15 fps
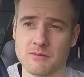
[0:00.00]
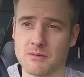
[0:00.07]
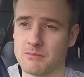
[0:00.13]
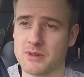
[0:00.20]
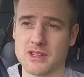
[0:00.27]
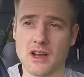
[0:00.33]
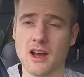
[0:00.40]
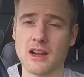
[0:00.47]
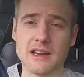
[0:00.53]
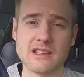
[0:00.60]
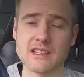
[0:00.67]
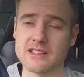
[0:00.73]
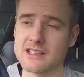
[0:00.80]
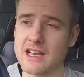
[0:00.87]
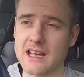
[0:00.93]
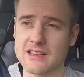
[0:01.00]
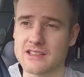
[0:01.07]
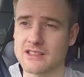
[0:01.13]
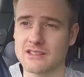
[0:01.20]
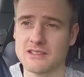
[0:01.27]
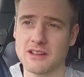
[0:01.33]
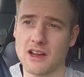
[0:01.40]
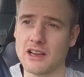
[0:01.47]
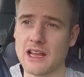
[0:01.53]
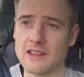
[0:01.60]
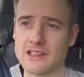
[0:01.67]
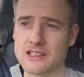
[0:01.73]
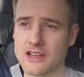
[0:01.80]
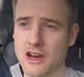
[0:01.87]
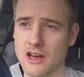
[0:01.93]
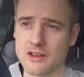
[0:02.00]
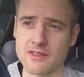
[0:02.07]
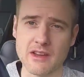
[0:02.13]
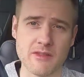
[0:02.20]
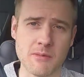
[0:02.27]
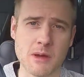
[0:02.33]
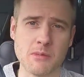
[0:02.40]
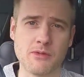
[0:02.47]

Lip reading: bizarrely said, yes, I'll let this guy I've never met